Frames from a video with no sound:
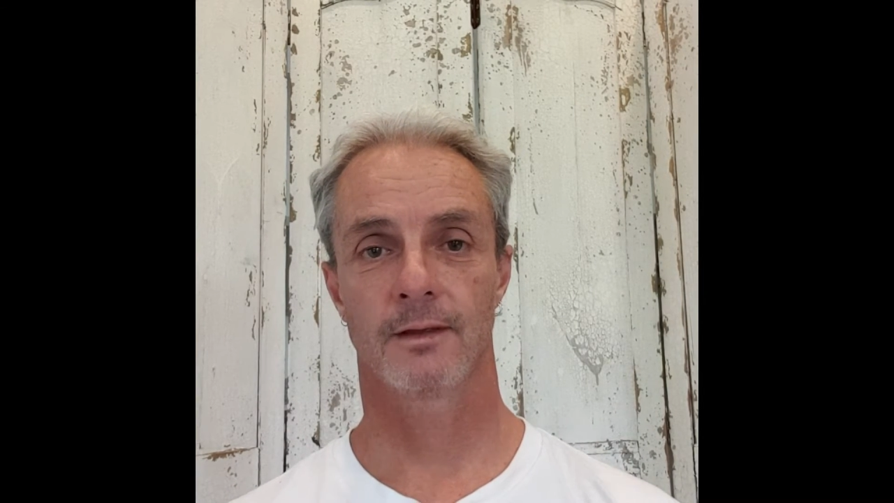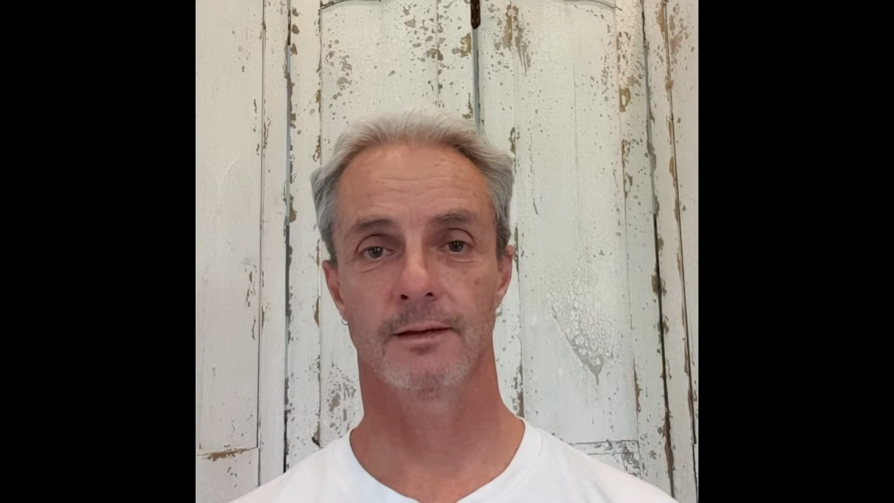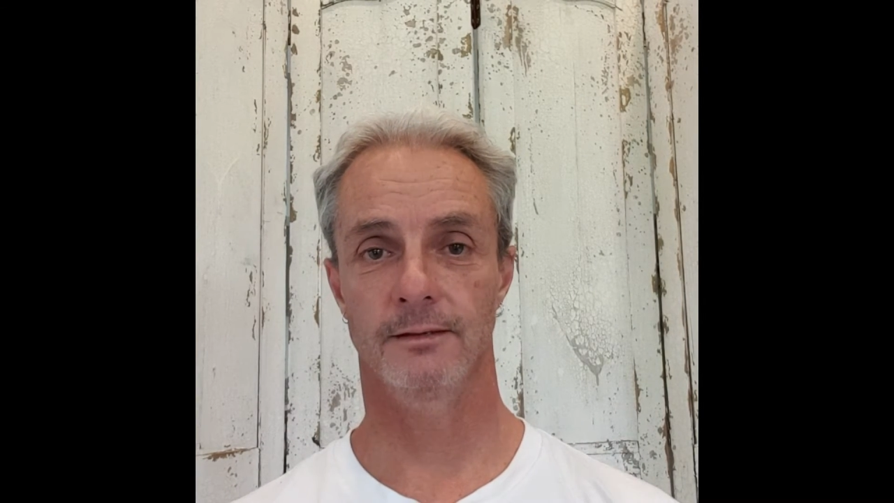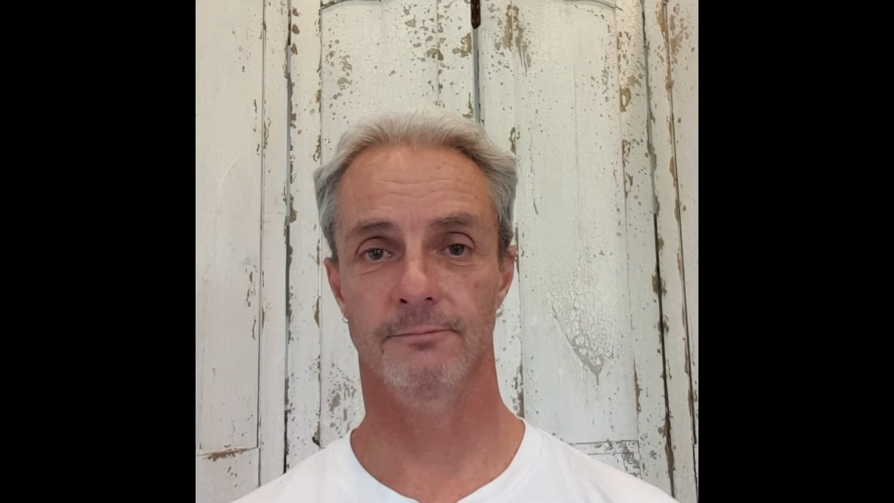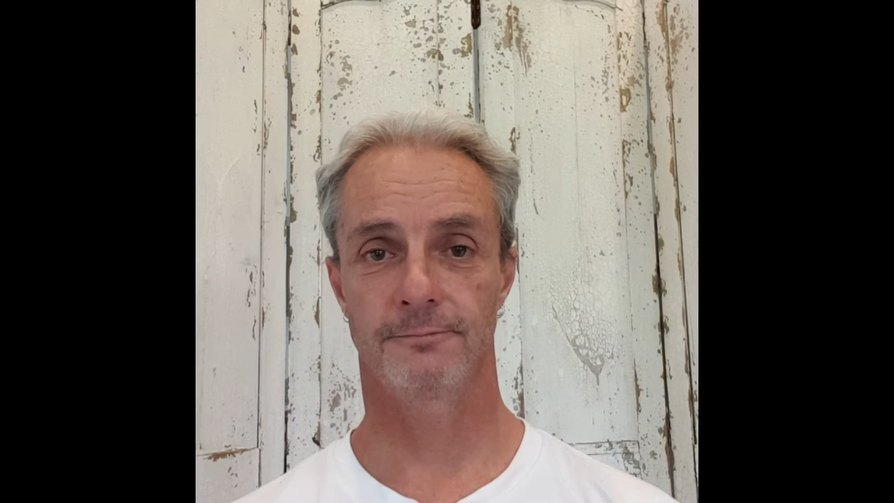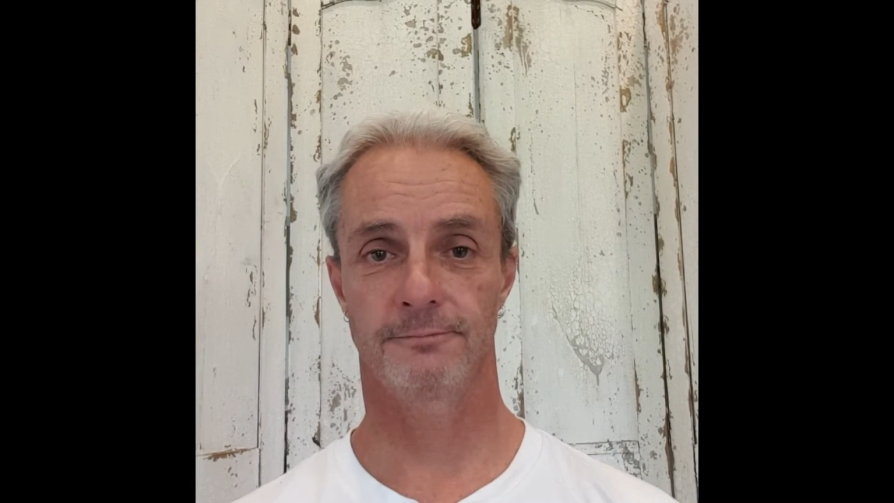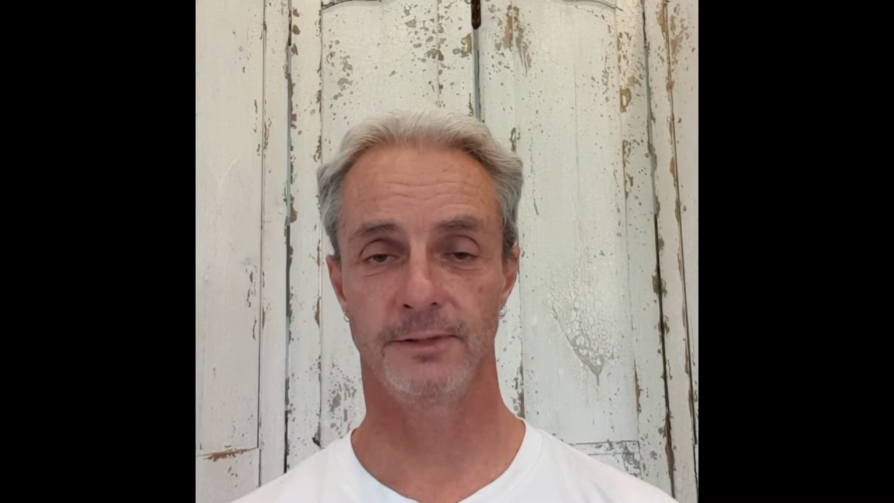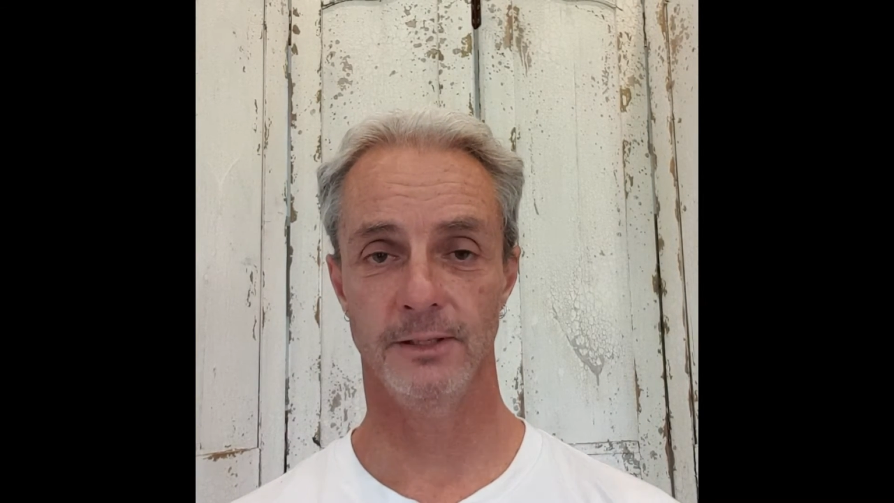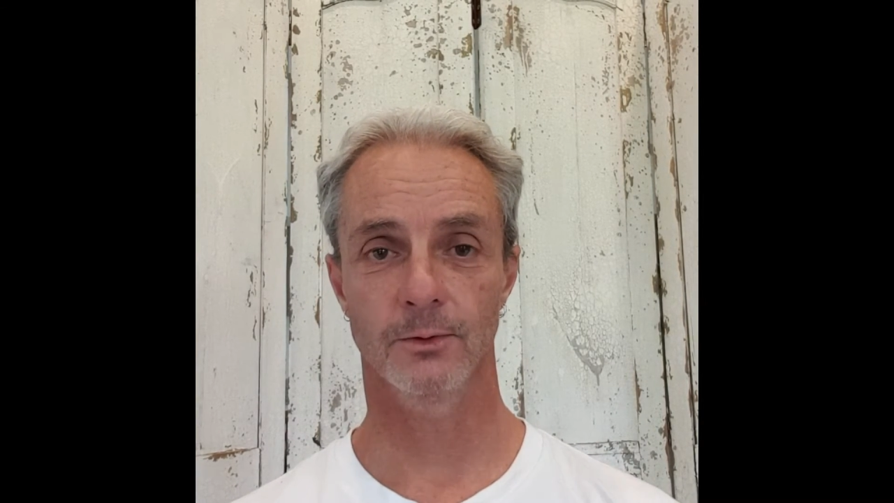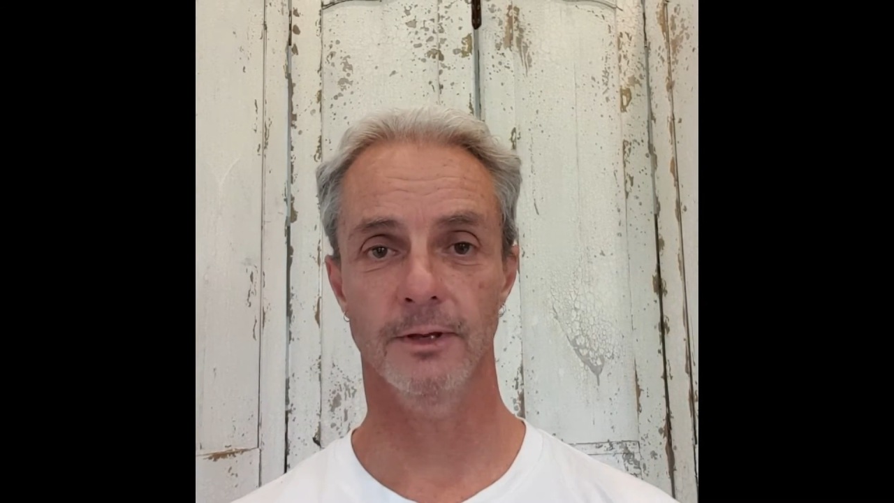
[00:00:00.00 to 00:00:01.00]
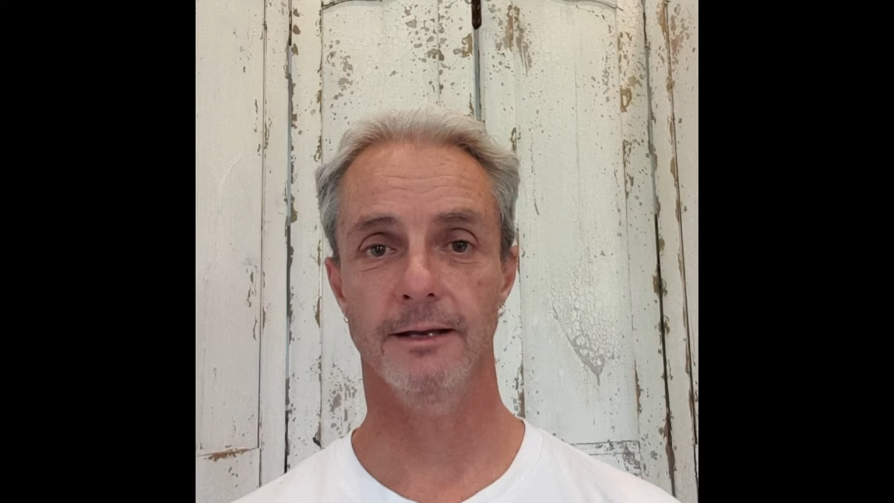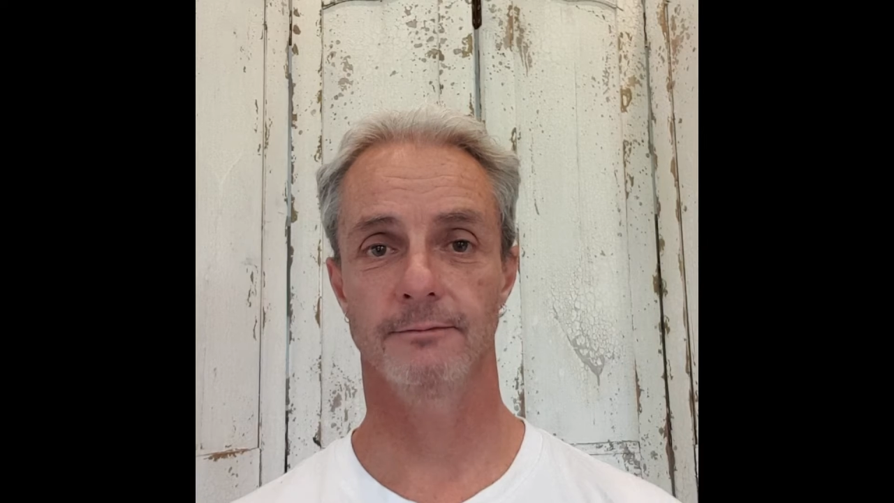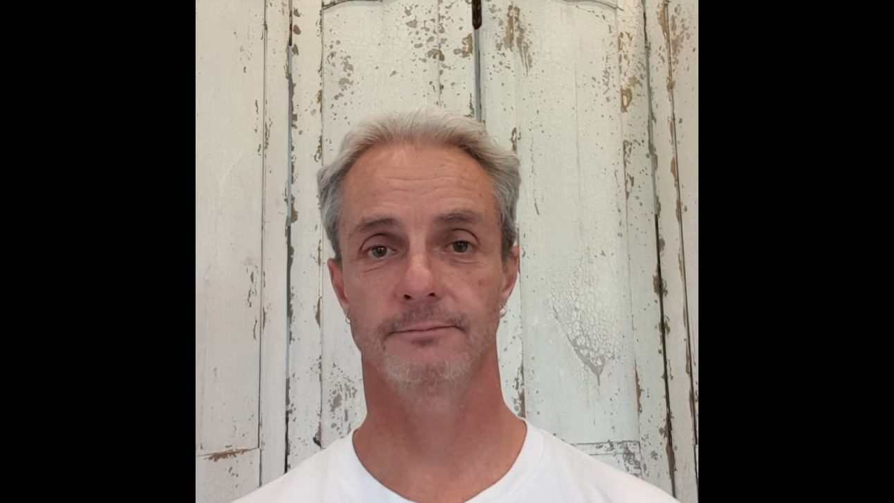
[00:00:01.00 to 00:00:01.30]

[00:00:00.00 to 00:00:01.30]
and feel that.